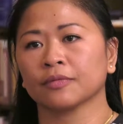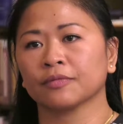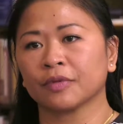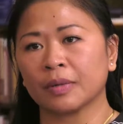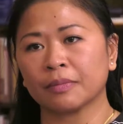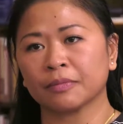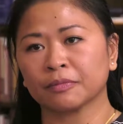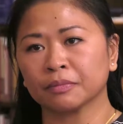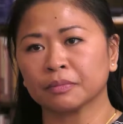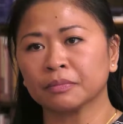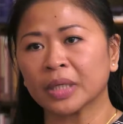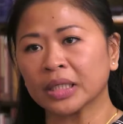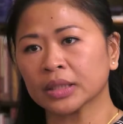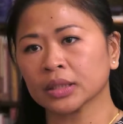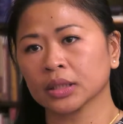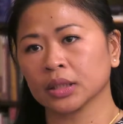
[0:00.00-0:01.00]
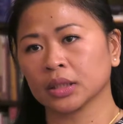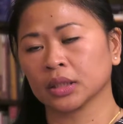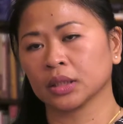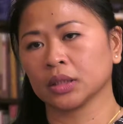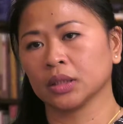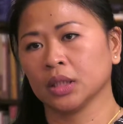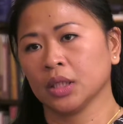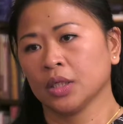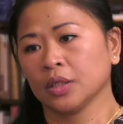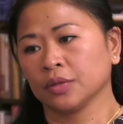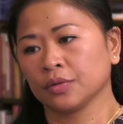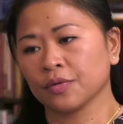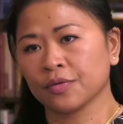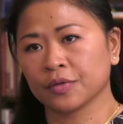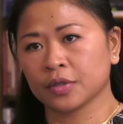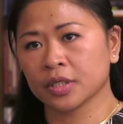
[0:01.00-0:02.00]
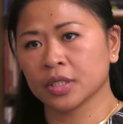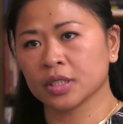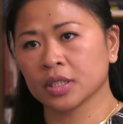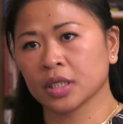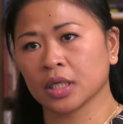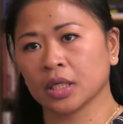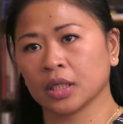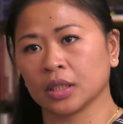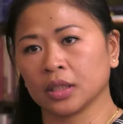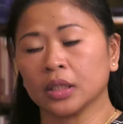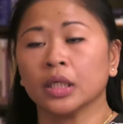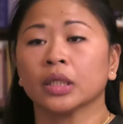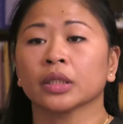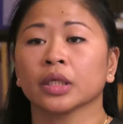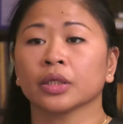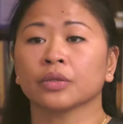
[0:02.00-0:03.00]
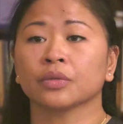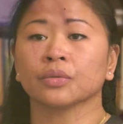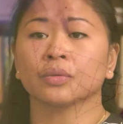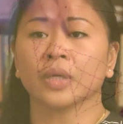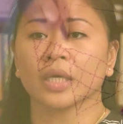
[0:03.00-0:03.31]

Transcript: from Monday to Thursday they do